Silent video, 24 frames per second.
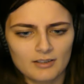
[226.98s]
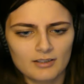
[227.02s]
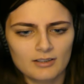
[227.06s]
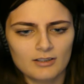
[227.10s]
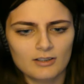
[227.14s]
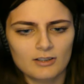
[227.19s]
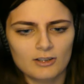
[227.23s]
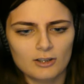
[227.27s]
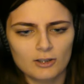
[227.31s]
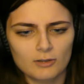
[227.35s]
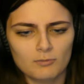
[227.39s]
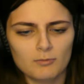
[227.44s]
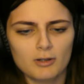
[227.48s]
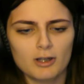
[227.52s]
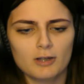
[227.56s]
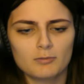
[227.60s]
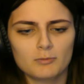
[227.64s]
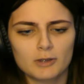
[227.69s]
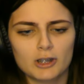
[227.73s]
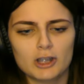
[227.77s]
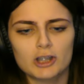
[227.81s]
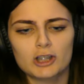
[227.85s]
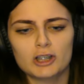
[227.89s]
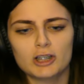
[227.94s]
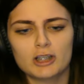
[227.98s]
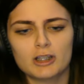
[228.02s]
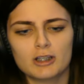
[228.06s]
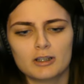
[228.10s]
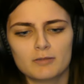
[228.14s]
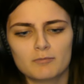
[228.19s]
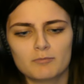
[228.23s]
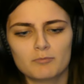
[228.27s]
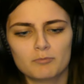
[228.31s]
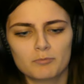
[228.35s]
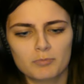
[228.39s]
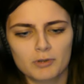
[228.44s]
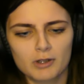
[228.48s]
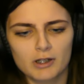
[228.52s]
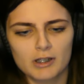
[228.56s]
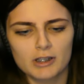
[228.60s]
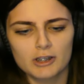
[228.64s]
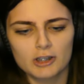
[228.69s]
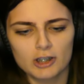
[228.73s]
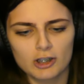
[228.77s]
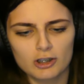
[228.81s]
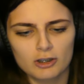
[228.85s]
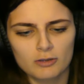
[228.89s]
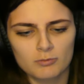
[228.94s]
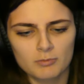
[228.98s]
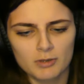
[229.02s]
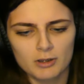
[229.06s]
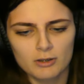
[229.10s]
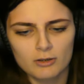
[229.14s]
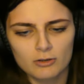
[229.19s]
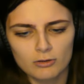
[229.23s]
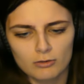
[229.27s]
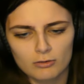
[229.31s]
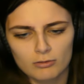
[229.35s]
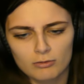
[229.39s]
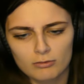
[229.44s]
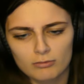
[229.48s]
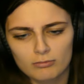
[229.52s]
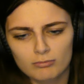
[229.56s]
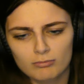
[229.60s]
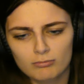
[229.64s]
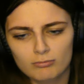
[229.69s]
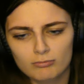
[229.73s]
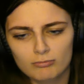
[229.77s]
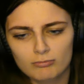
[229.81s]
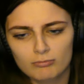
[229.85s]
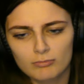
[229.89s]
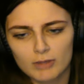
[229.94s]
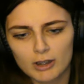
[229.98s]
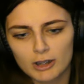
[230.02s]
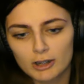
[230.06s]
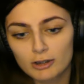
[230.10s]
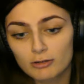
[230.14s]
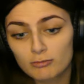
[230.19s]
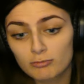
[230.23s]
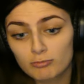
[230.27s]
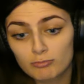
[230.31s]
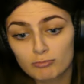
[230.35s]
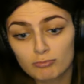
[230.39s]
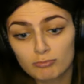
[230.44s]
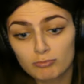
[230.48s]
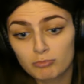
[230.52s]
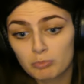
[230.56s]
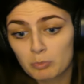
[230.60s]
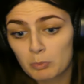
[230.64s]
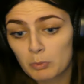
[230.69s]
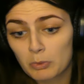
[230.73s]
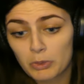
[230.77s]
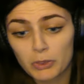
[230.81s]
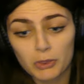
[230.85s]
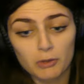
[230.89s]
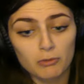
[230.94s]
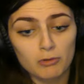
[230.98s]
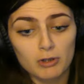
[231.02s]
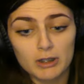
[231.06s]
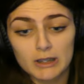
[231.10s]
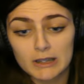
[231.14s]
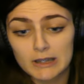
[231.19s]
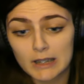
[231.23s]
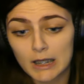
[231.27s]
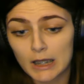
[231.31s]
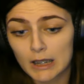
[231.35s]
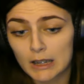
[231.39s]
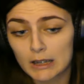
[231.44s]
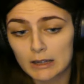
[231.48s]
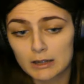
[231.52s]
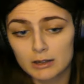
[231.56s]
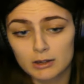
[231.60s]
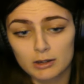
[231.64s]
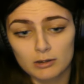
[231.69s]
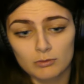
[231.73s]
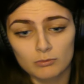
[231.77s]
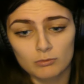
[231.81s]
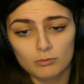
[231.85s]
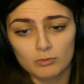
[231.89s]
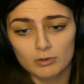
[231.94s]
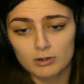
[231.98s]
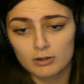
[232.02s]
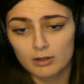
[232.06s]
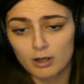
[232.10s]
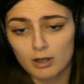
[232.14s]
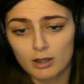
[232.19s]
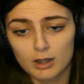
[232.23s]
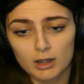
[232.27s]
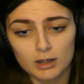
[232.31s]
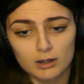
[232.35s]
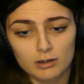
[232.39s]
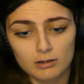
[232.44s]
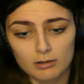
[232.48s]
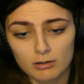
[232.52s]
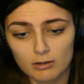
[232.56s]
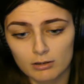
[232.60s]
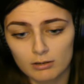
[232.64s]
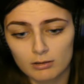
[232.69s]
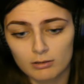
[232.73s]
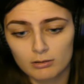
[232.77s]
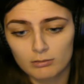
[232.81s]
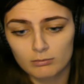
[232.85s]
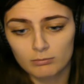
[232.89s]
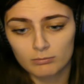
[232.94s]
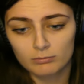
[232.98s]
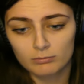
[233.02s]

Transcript: Her mom does seem pretty judgmental. Like, 3 seconds was all it took.